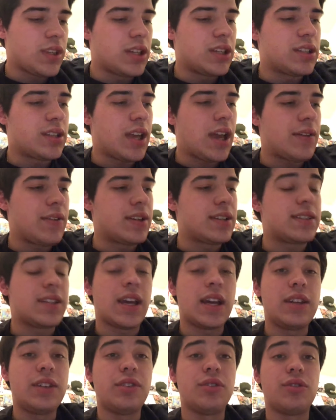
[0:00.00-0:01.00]
Was have a
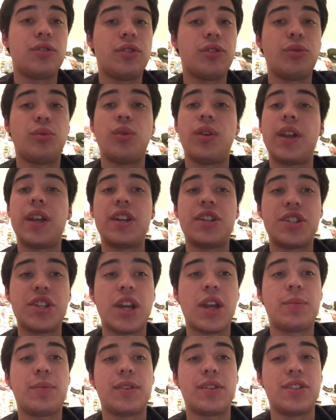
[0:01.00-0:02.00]
10 year old win a
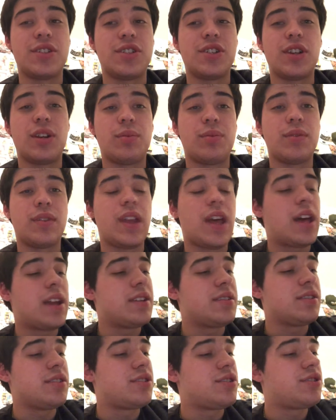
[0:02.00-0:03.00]
championship. That
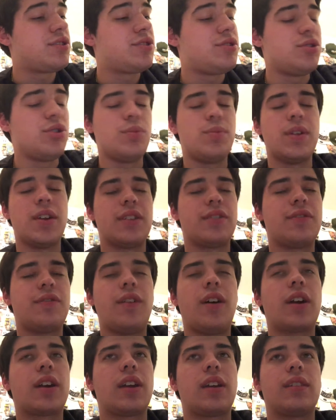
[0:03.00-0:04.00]
is the stupidest
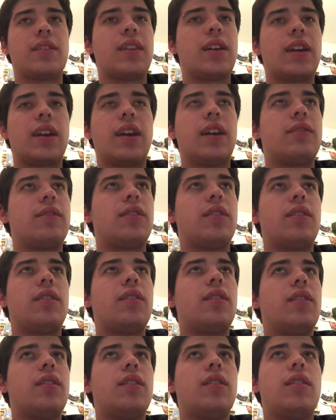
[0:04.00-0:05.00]
fucking thing ever.
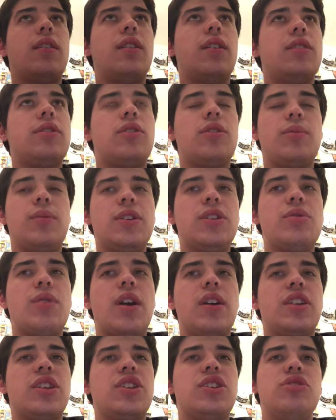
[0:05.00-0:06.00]
WWE, you
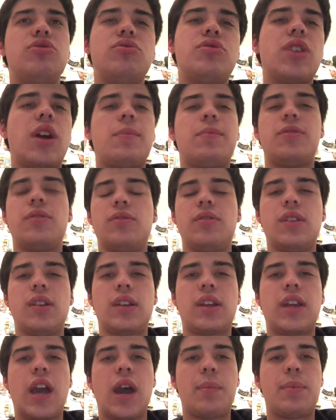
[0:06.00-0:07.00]
had a huge opportunity
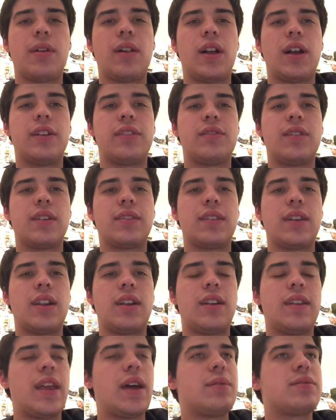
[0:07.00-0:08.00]
to capitalize right there,
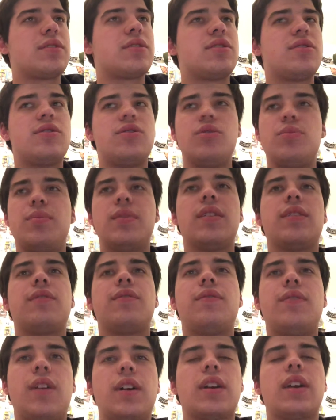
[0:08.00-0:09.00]
and that was the stupidest
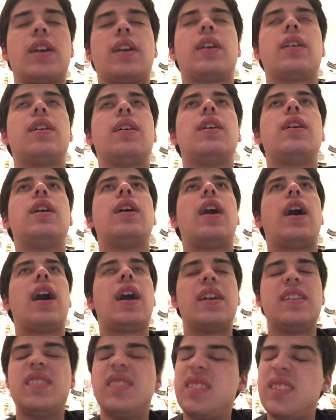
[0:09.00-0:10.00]
fucking
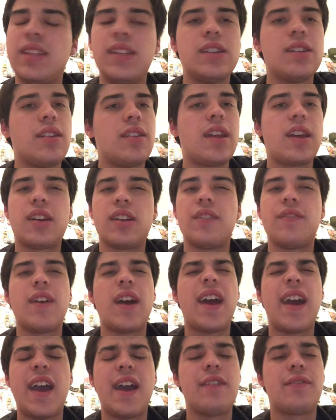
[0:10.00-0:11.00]
idea they could have
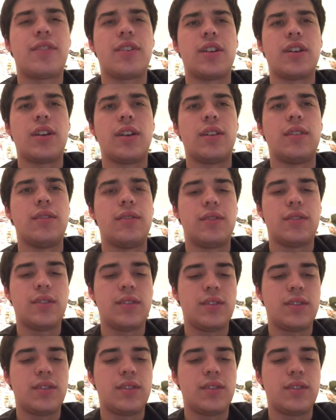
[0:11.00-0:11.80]
ever done.